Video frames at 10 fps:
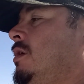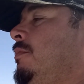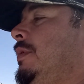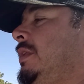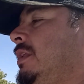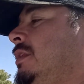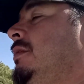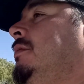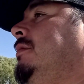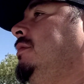but
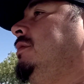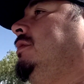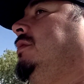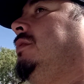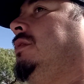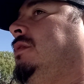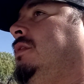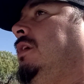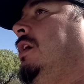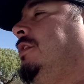then
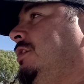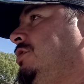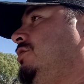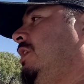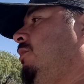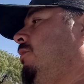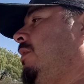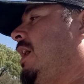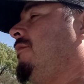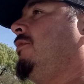the other issue that we were
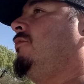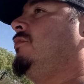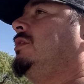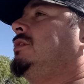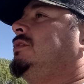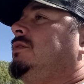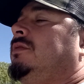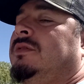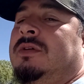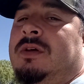having was
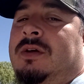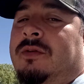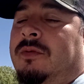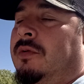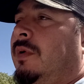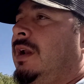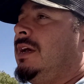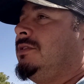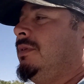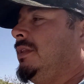we
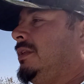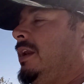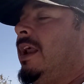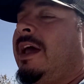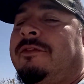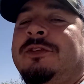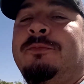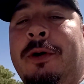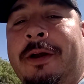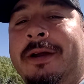realized we didn't have
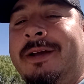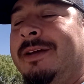spark.